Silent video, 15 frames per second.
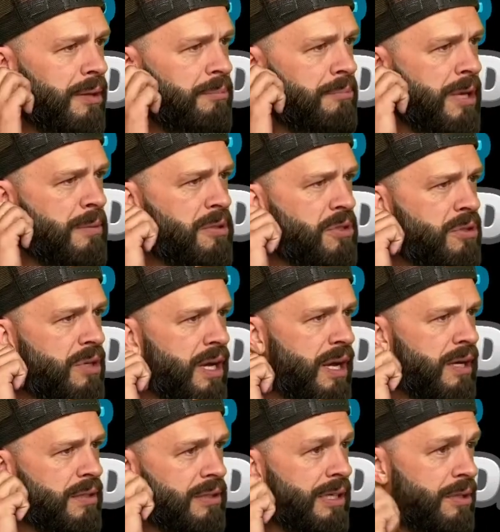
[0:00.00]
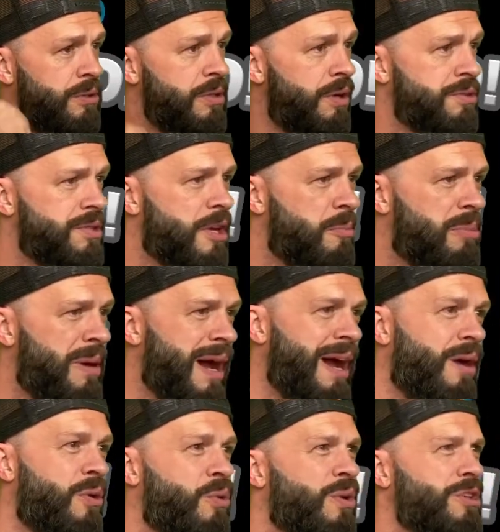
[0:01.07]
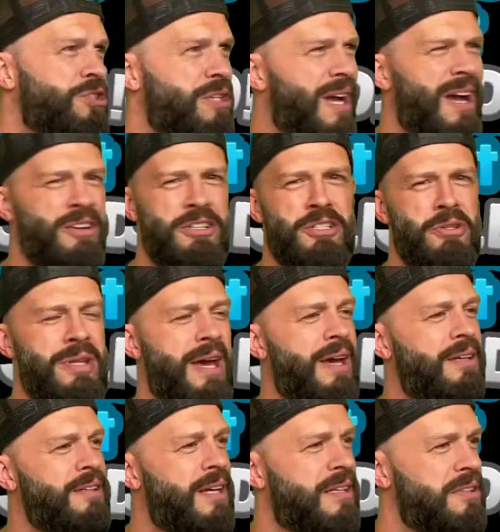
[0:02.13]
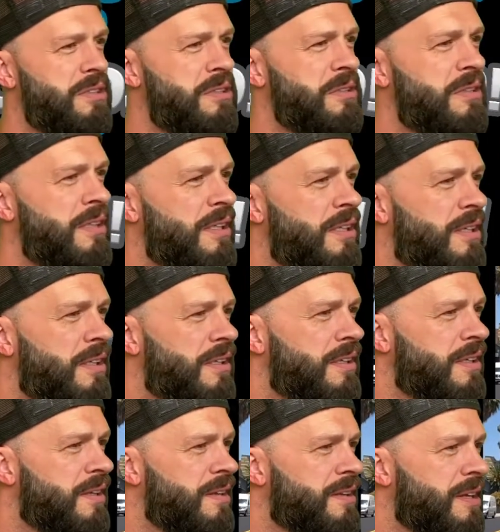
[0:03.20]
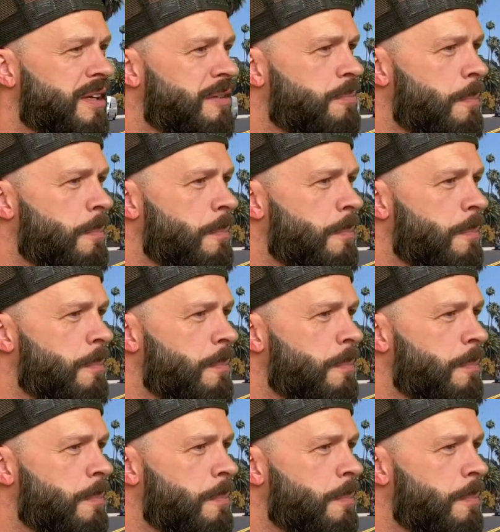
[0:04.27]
maybe you got, hey, who knows? Kapow! How do you do that? You got a little thing?